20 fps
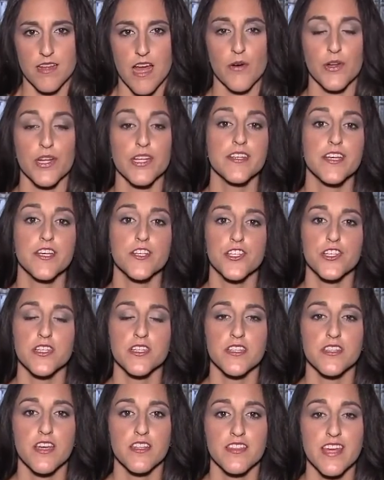in addition
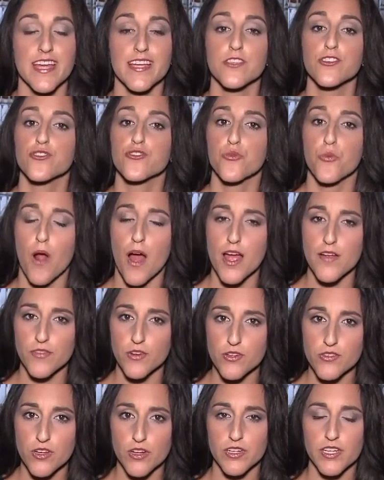to the thanks
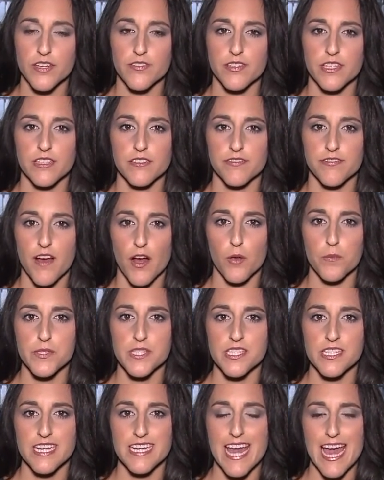drivers are giving
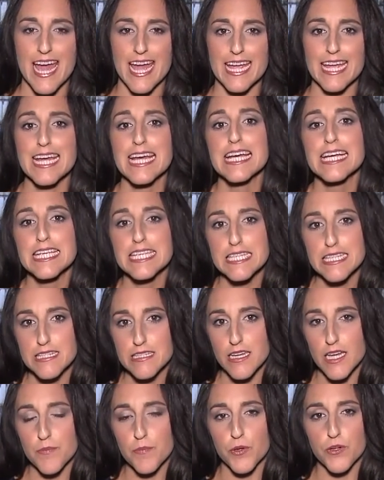Phelps today,
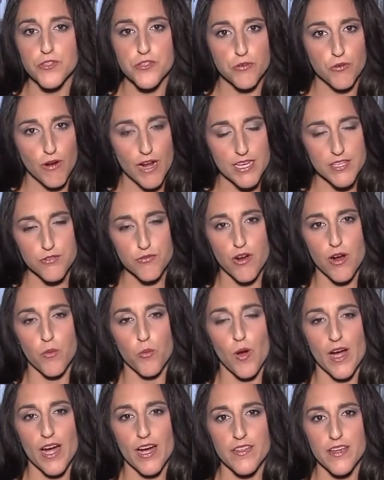Skipper's restaurant
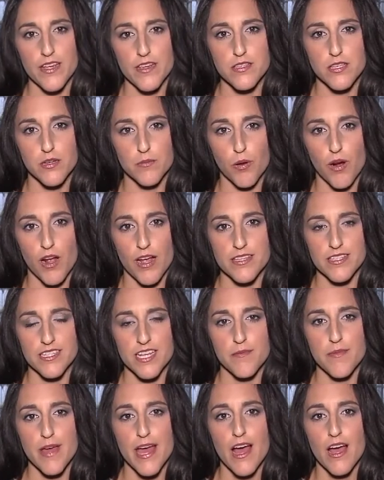where they surprised
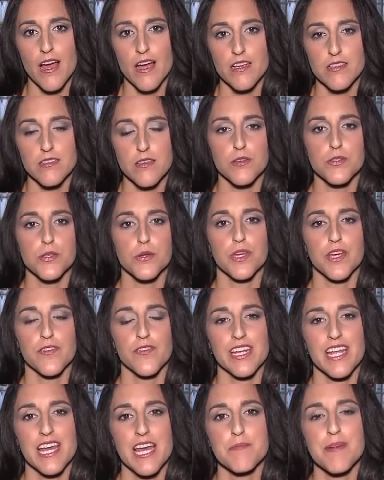him is also
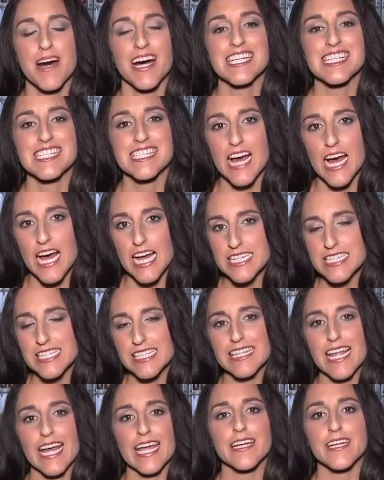giving him a signed
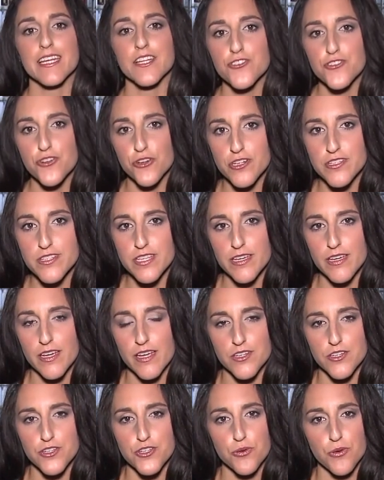Lightning jersey
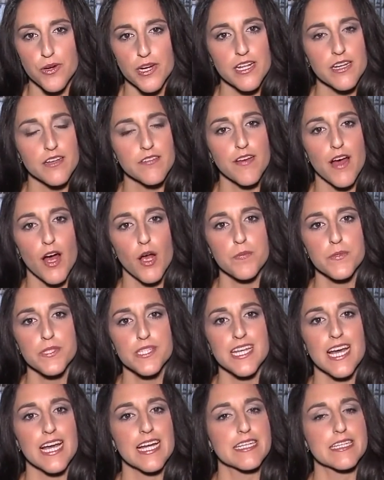and treating Phelps
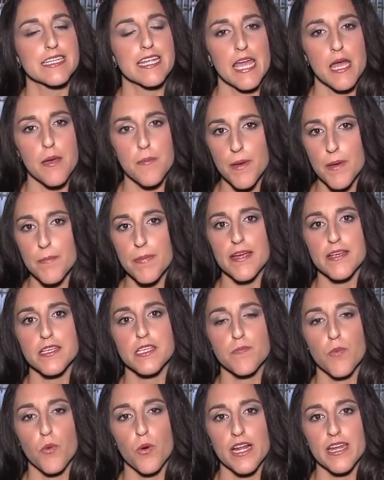to a Tampa Bay
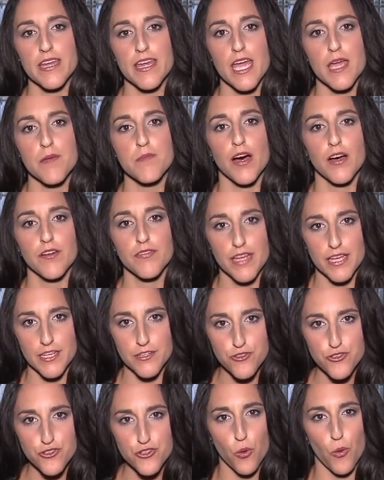sporting game of
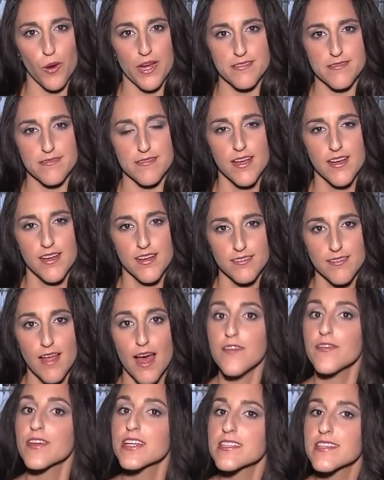his choice.
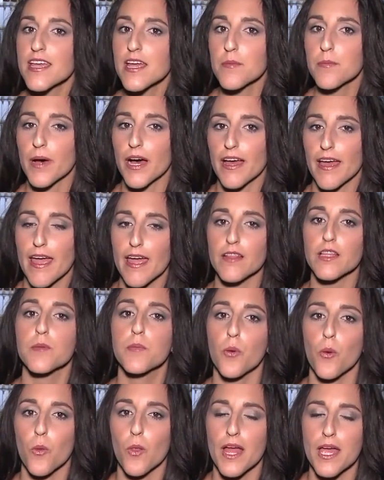Live in Tampa, Haley
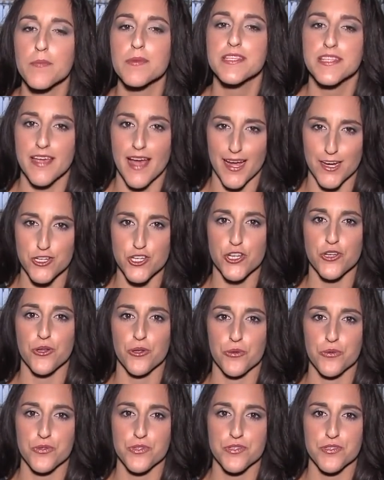Bull, ABC Action
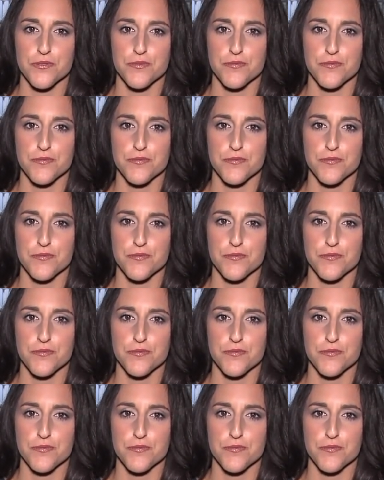News.